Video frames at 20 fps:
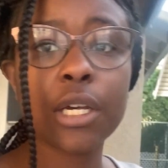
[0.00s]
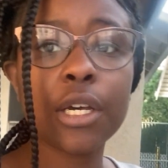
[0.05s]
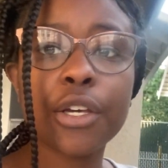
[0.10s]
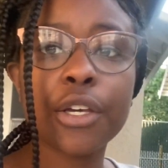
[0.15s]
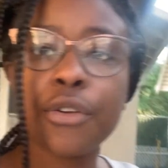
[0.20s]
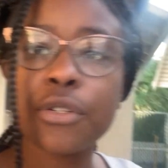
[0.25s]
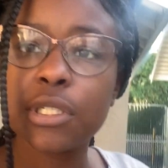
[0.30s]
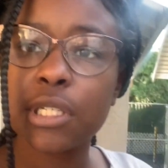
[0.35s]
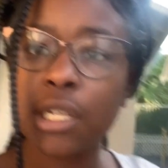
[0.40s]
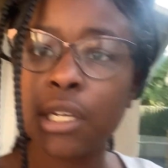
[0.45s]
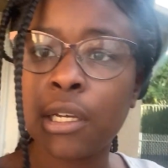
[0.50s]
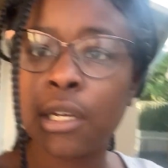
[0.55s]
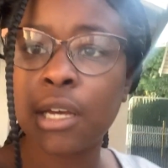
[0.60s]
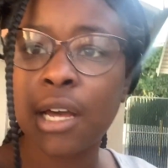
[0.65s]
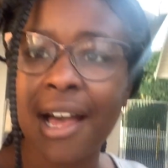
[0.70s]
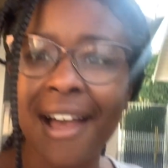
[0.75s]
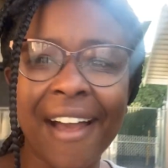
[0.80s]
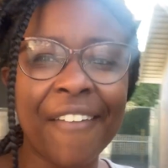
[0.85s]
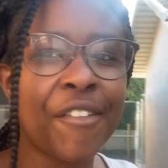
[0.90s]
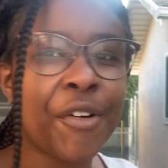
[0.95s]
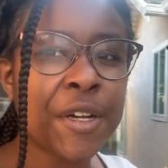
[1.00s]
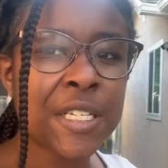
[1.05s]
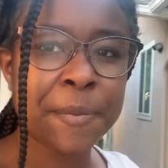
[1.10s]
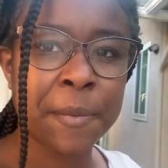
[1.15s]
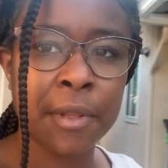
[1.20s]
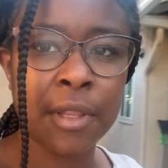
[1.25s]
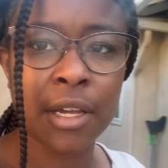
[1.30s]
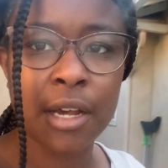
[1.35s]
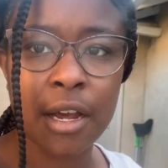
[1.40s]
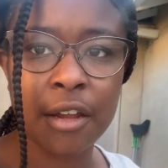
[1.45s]
You see, I've always
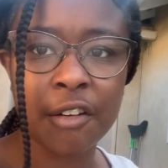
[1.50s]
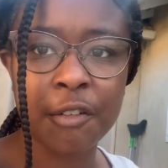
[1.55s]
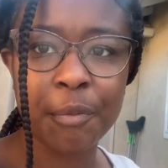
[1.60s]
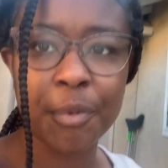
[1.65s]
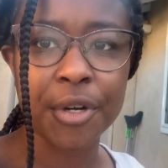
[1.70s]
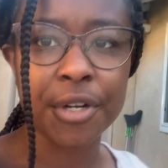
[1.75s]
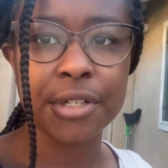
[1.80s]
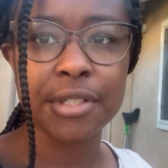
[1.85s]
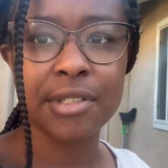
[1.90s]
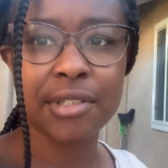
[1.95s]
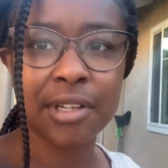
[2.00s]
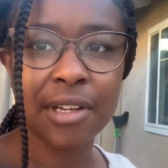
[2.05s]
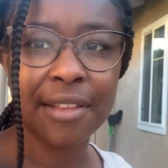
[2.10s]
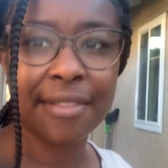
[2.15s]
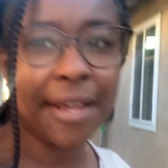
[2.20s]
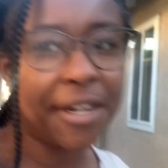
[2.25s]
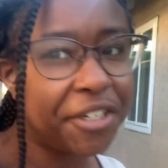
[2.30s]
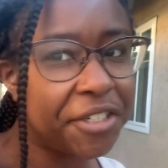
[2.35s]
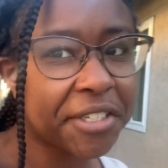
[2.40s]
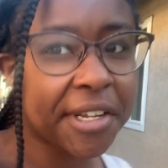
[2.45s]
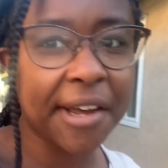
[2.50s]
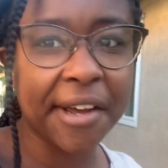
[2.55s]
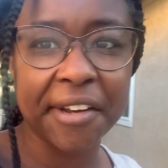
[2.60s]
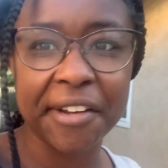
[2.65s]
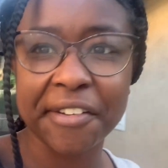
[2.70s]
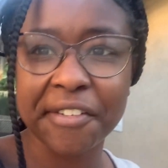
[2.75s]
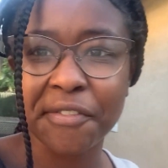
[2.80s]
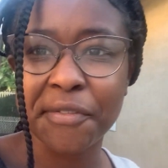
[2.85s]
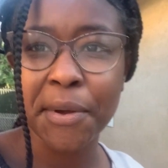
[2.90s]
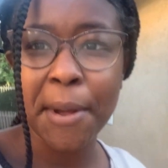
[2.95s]
been the kind of person that just kind
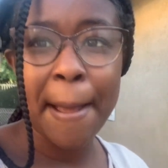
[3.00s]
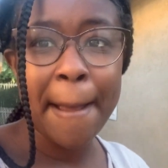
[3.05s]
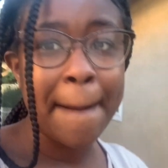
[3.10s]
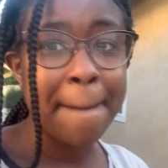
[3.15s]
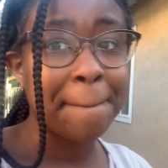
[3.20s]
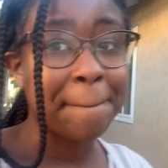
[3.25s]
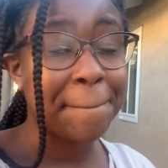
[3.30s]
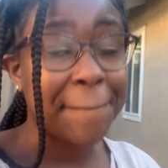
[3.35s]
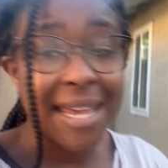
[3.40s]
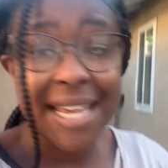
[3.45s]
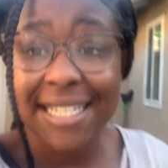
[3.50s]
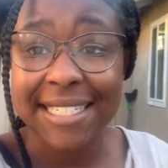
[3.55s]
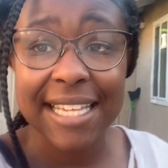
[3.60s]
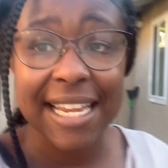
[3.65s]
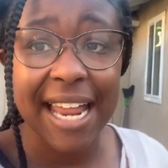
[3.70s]
of makes it